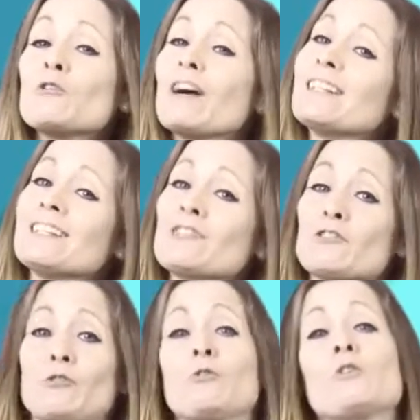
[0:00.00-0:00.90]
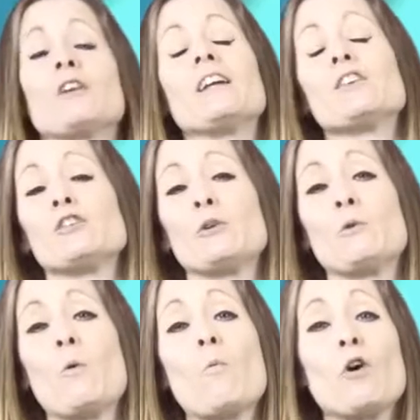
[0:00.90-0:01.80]
writing tool you
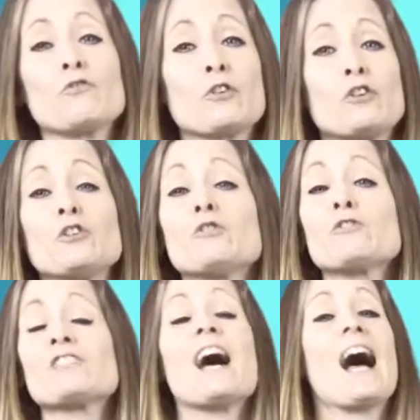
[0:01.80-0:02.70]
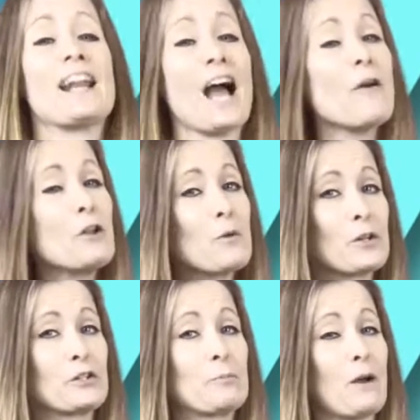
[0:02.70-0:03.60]
want to use, and how you
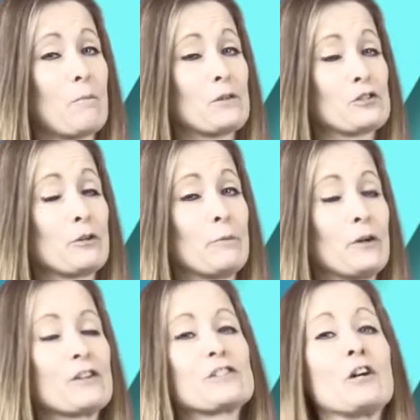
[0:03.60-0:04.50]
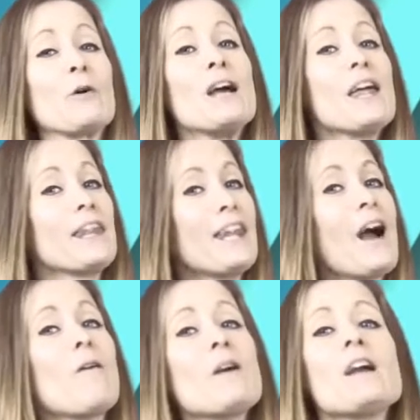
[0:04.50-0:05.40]
want to publish your book. So
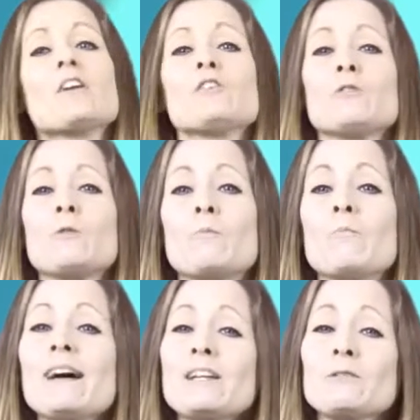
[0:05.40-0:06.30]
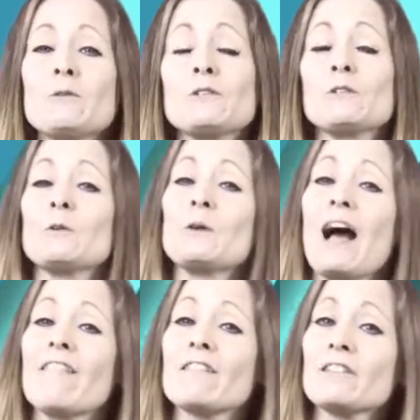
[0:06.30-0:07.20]
now you might want to
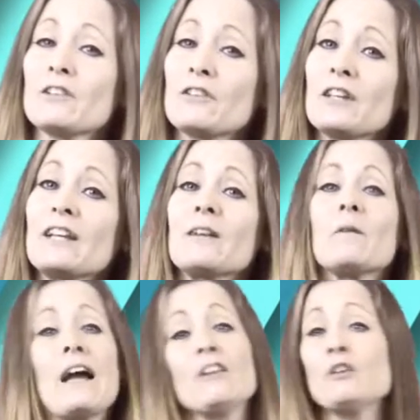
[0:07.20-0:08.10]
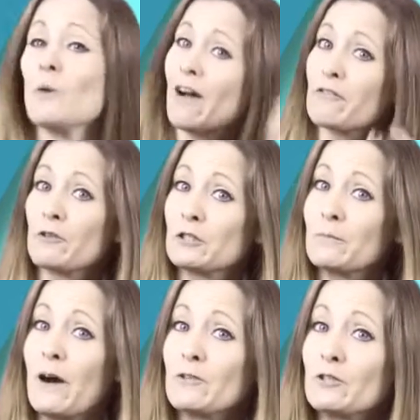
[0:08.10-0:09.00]
have to think of, and you have thought
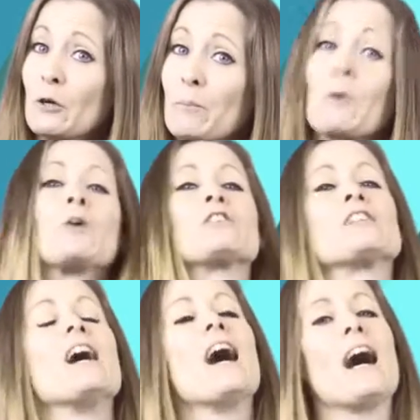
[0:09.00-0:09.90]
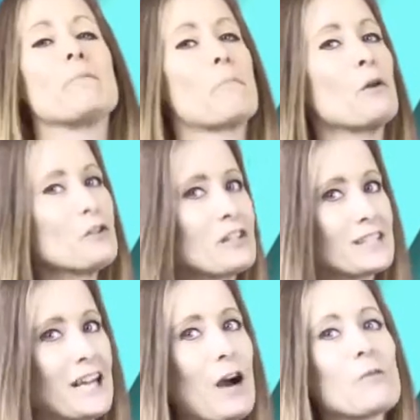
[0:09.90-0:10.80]
about your plots and
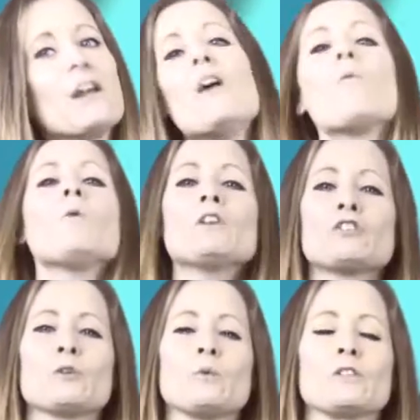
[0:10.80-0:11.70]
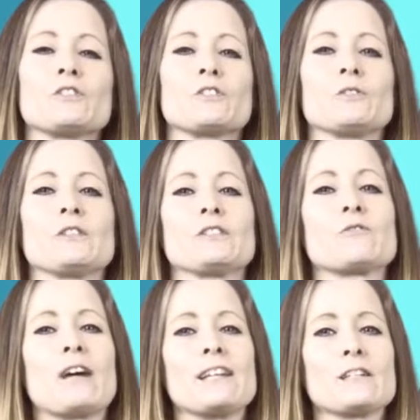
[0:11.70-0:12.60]
plotted down what you want to
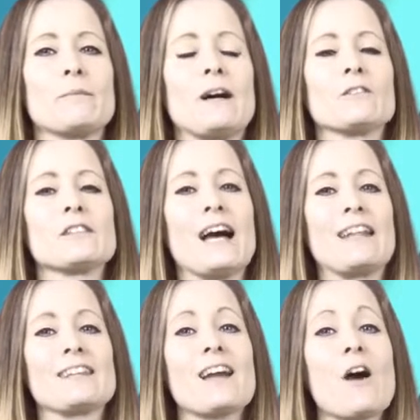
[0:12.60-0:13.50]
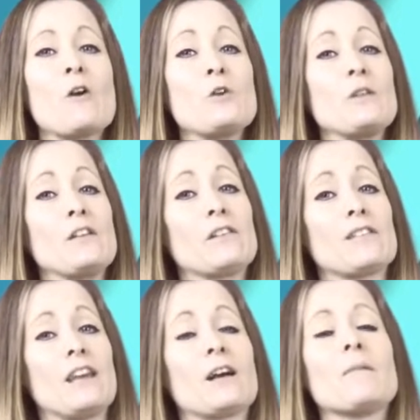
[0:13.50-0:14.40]
write about, and now you need to
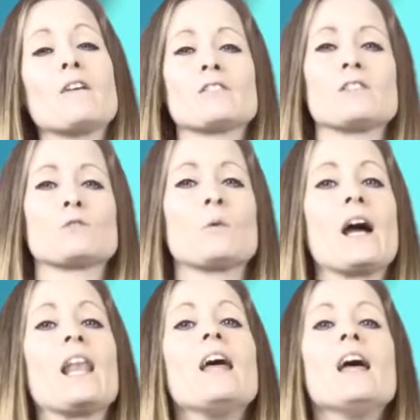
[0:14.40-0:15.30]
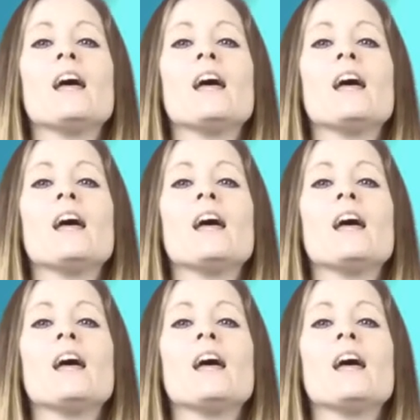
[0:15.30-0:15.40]
think about as well